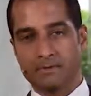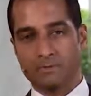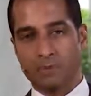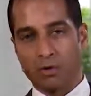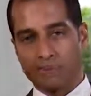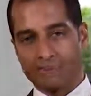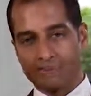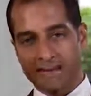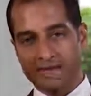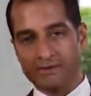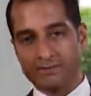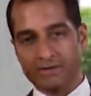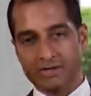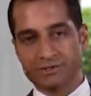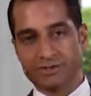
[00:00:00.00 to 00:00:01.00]
or
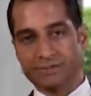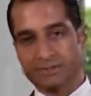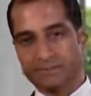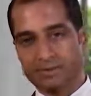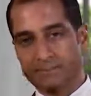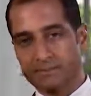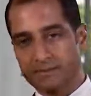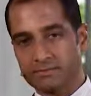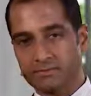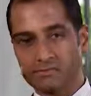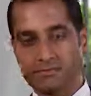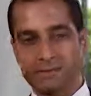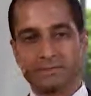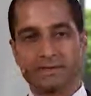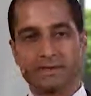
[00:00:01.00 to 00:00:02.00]
penetration through the
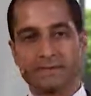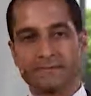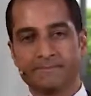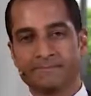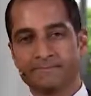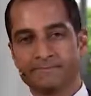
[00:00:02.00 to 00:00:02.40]
basement membrane.